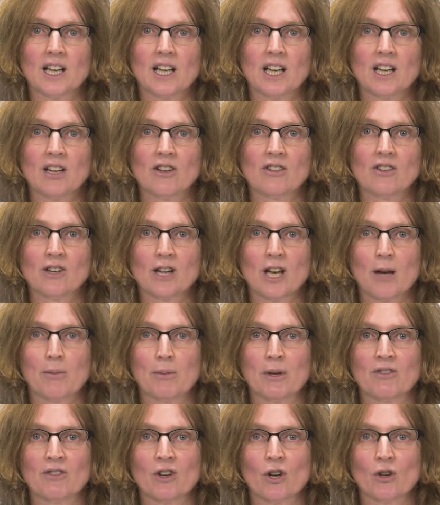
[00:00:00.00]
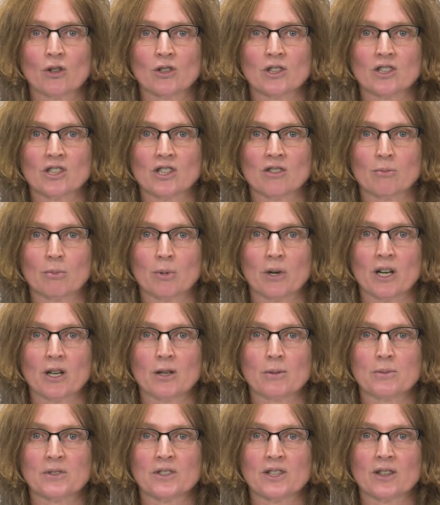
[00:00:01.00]
Here are a couple of cognitive
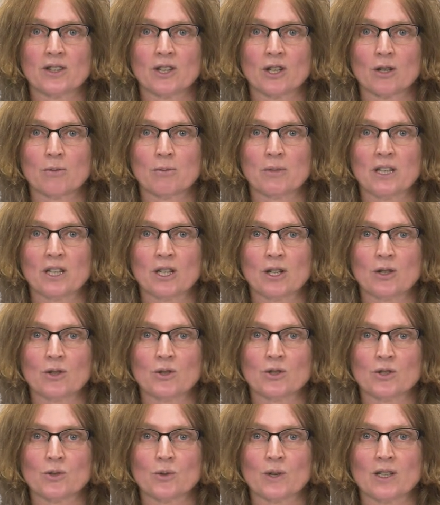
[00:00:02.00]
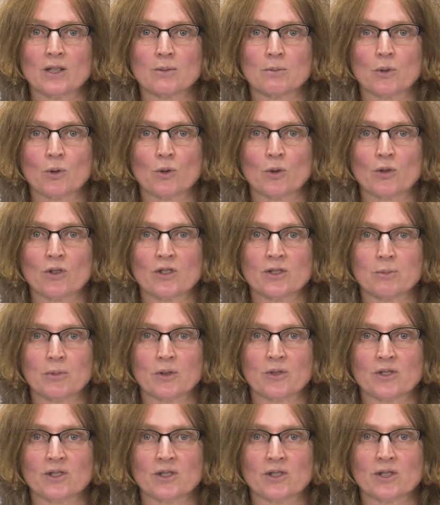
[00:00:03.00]
probes that could be used to explore
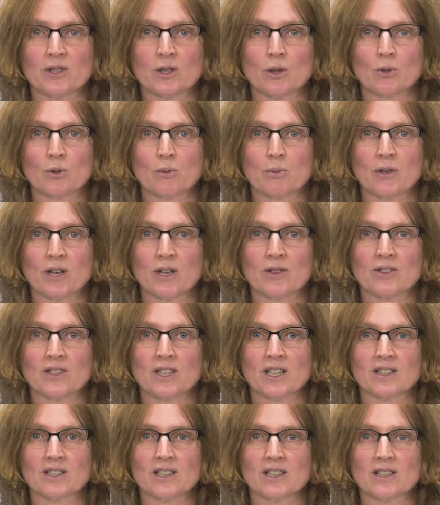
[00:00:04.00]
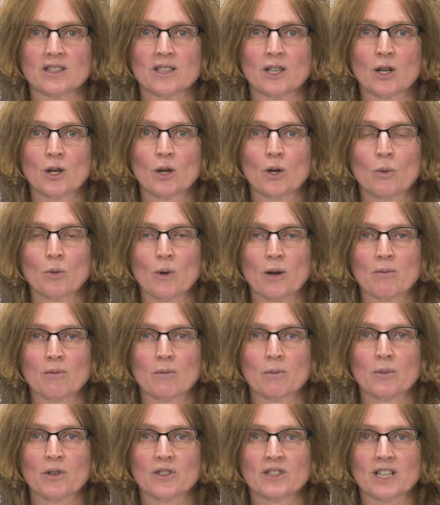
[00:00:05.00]
respondents' thought processes
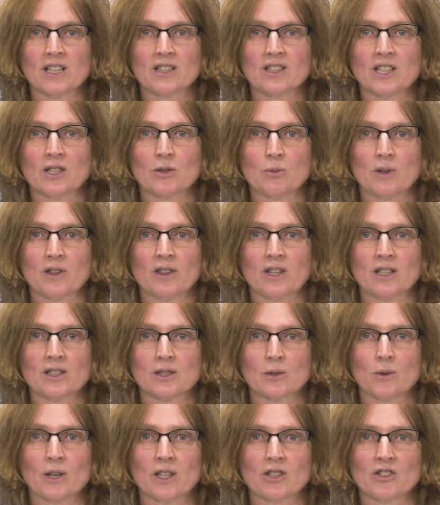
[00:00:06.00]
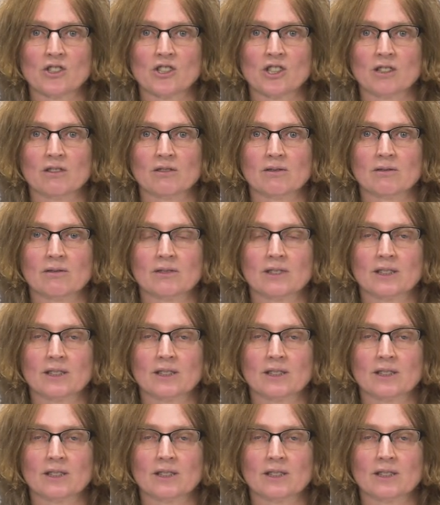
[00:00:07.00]
when presented with this question.